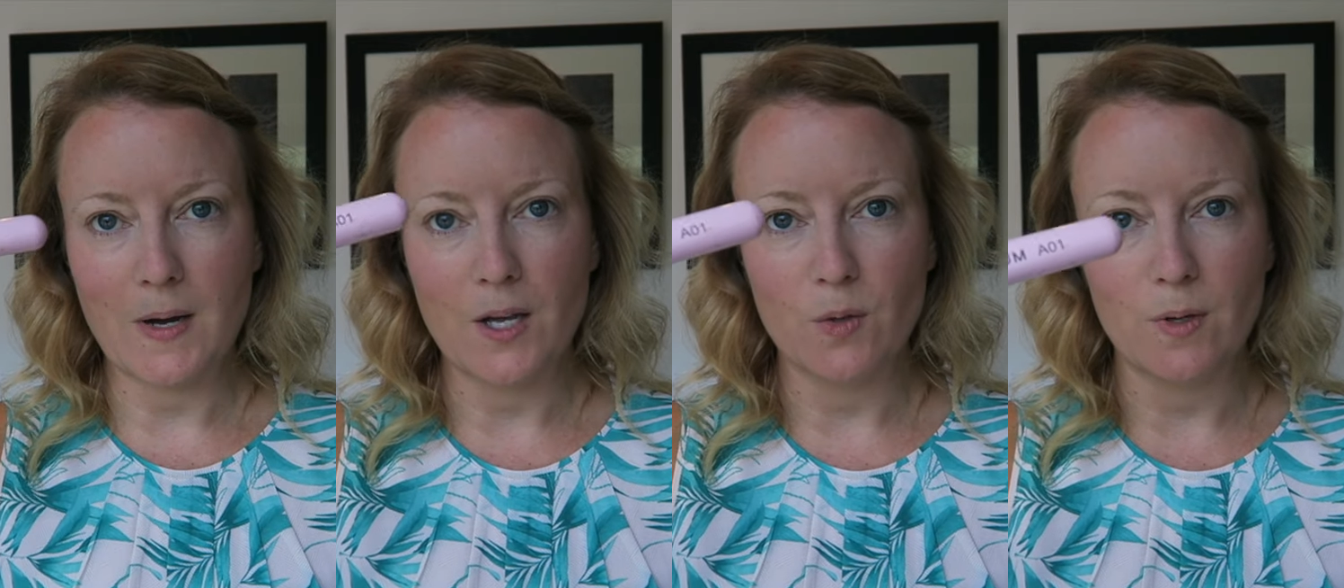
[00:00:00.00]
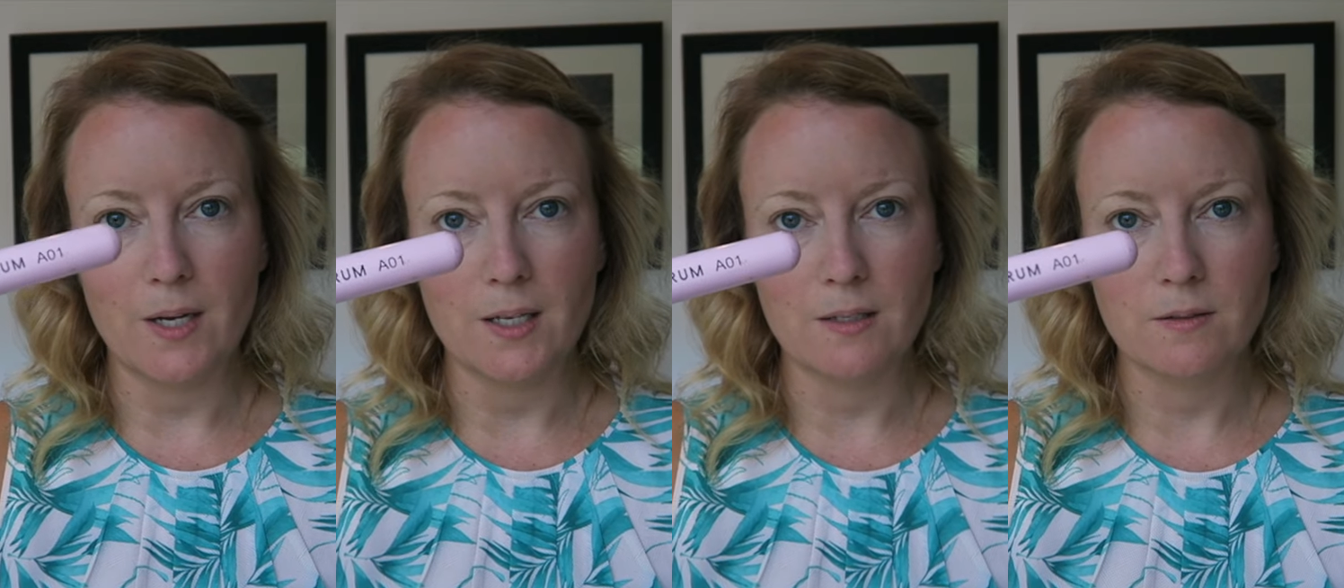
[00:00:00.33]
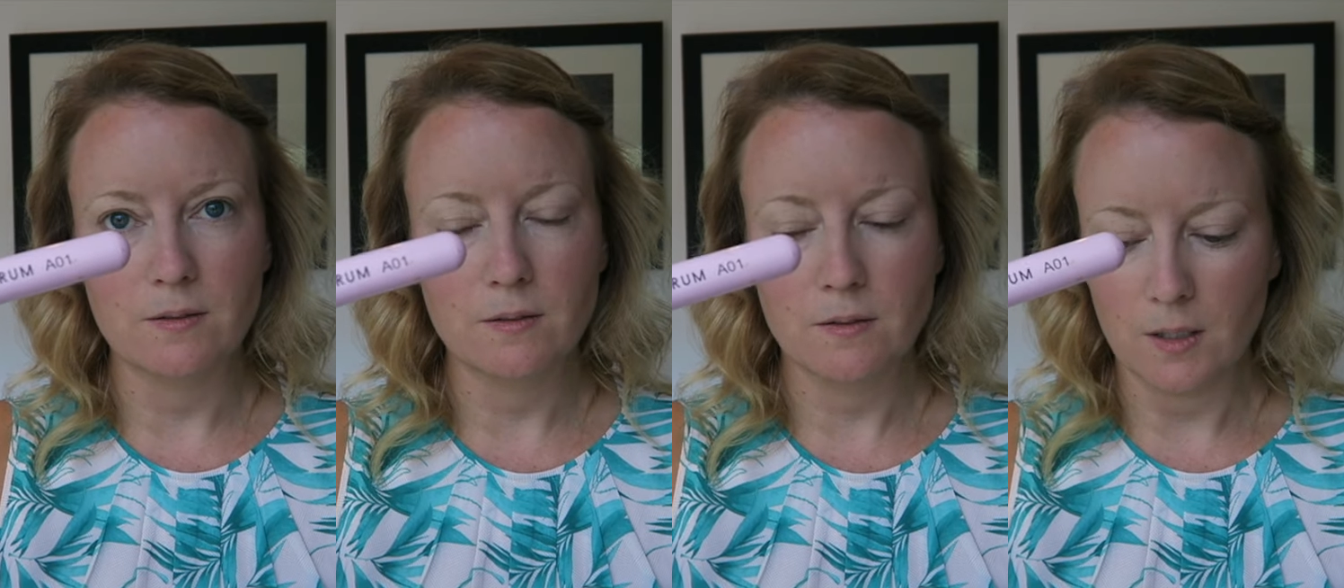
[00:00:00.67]
by the
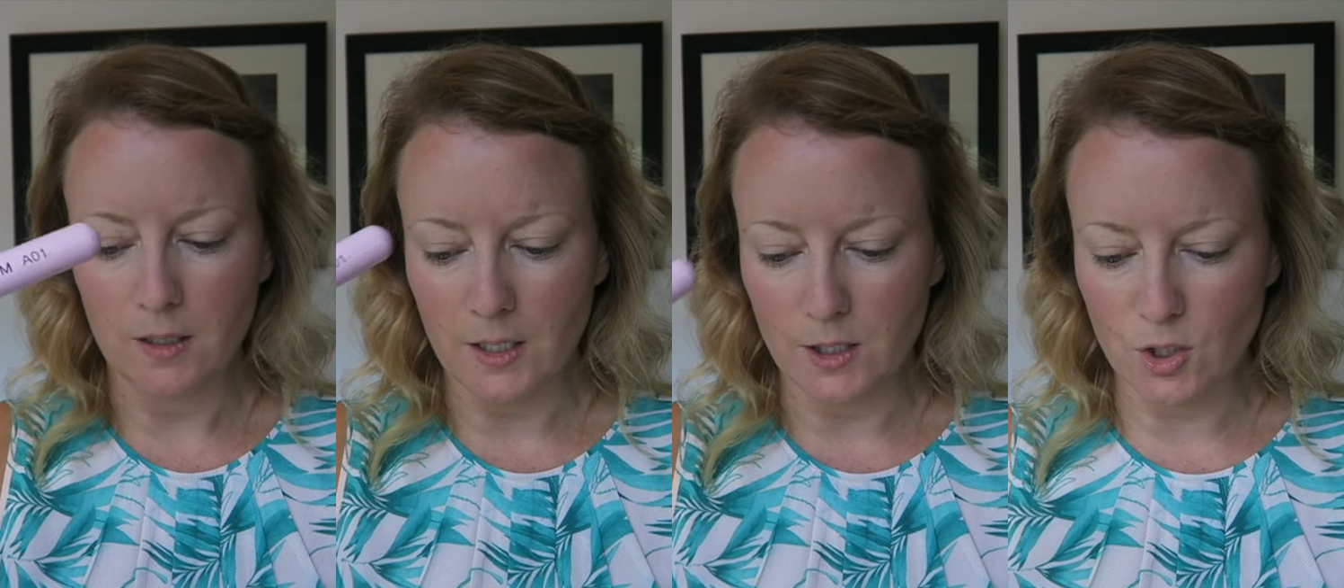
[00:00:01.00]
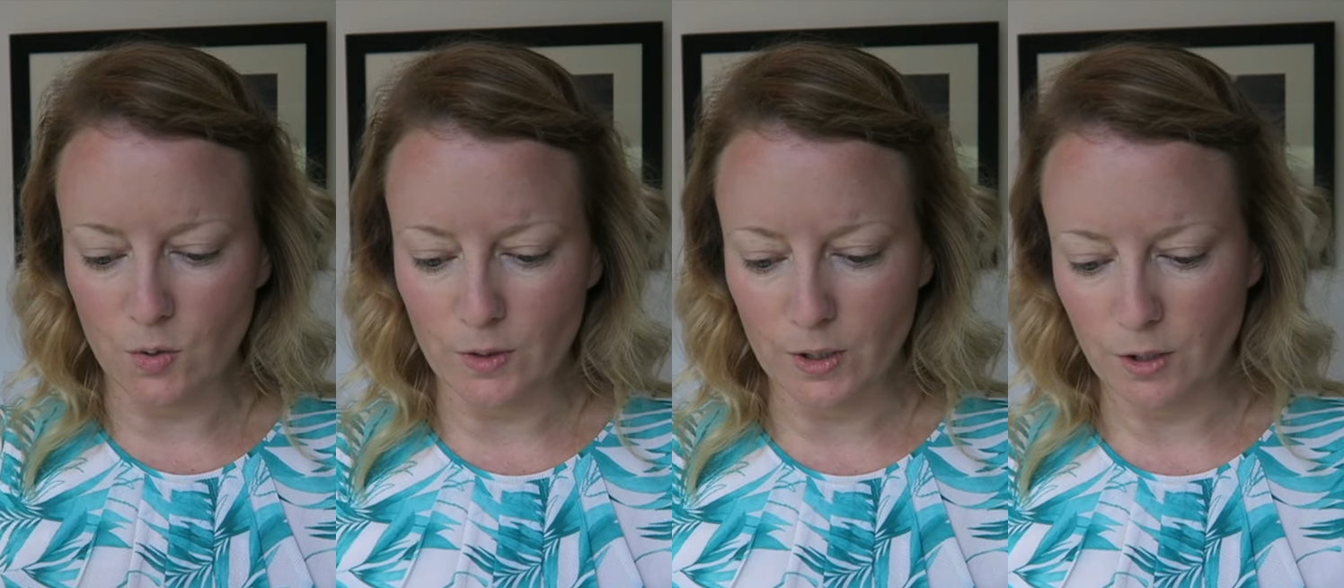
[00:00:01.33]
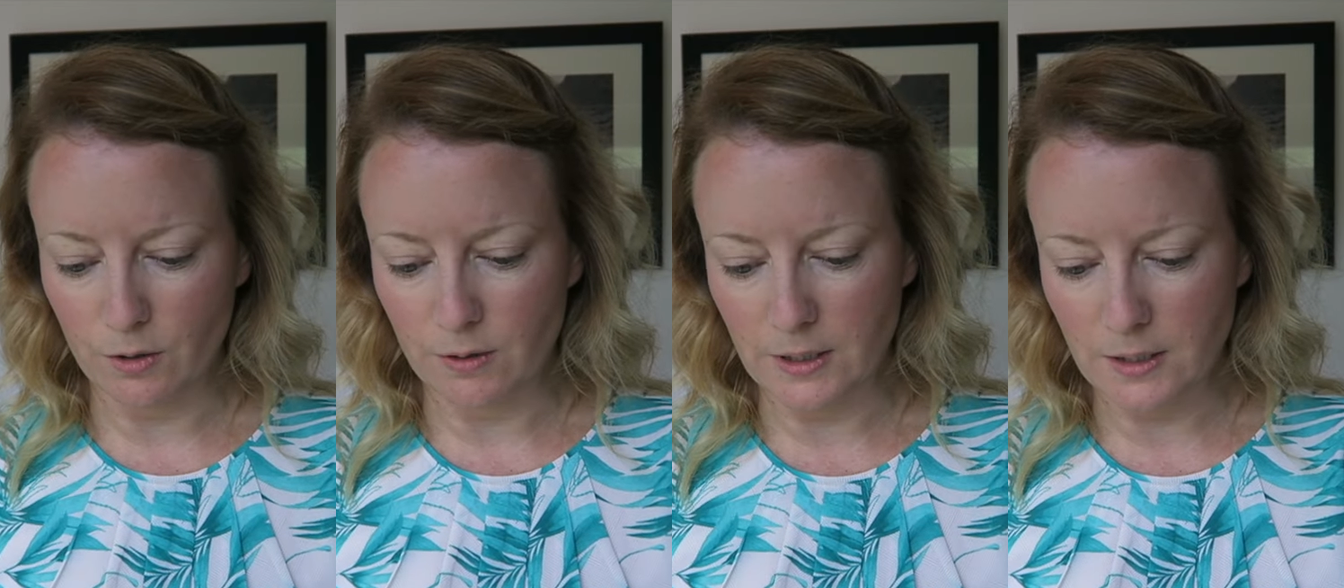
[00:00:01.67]
way, in case you were
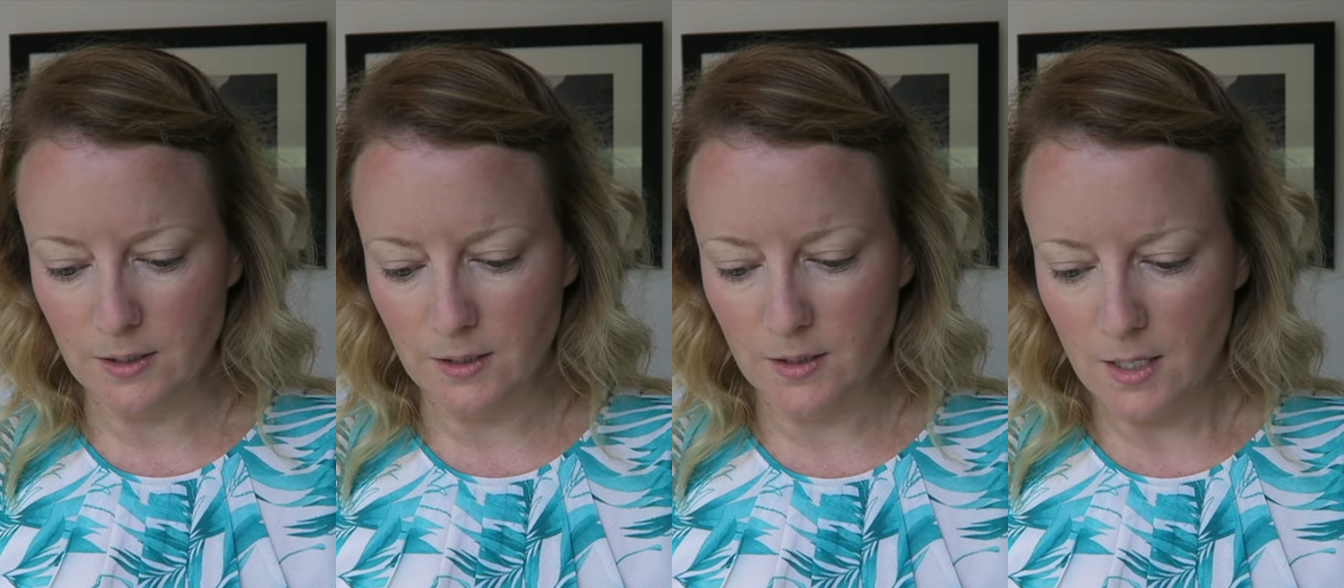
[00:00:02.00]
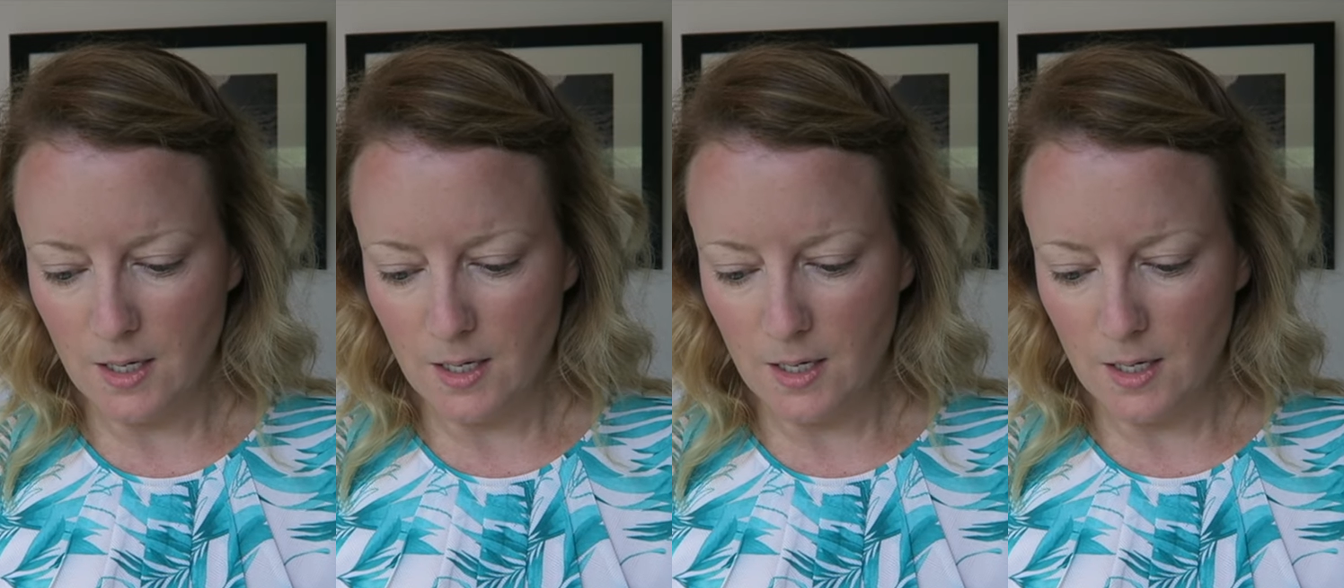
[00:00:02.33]
curious.